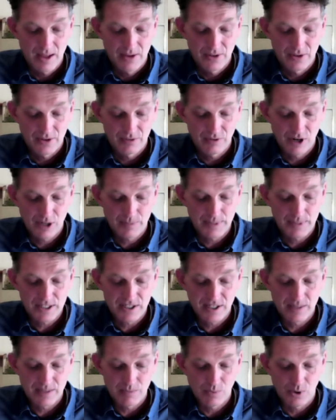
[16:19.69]
the rugby
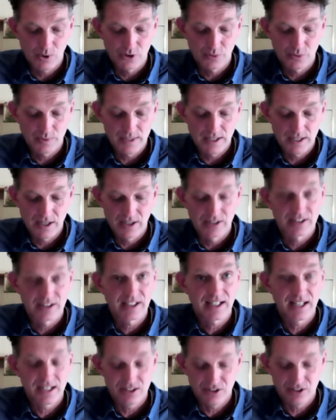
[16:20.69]
team was, we learned,
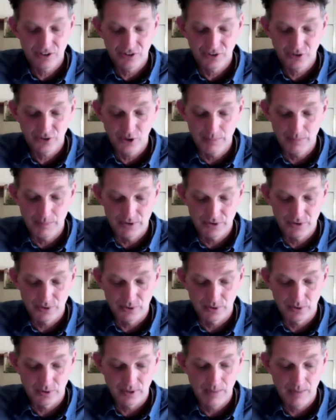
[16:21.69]
keen to stop the tour